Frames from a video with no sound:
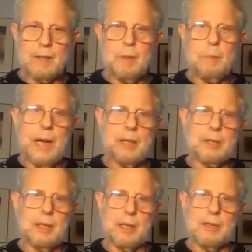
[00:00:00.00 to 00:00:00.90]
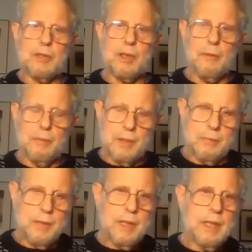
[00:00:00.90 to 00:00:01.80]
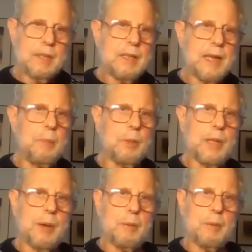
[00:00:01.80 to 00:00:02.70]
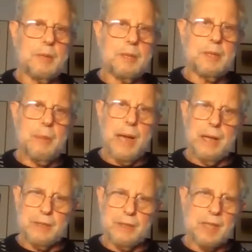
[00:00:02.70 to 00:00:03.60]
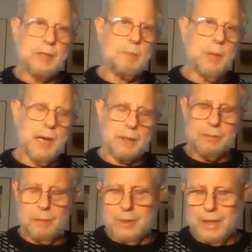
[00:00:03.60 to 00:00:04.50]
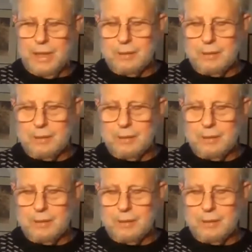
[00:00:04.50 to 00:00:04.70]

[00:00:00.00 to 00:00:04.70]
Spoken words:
compared to the conservative temple that was about 6 blocks from my